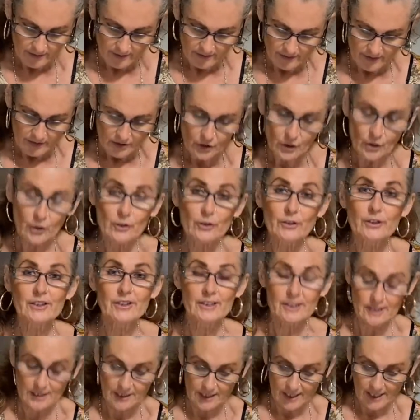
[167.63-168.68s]

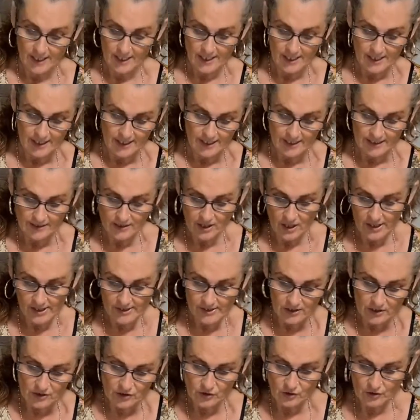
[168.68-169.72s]
yogurt and
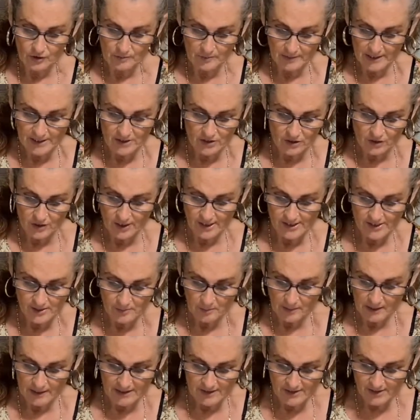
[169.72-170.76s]
icing sugar mixture has
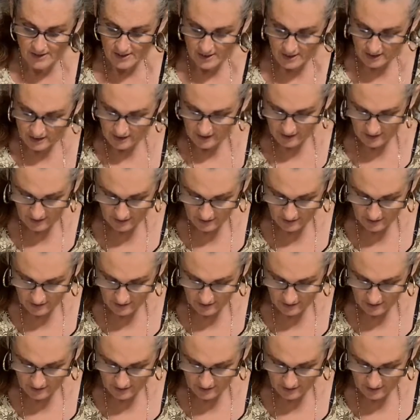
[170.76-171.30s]
been sitting,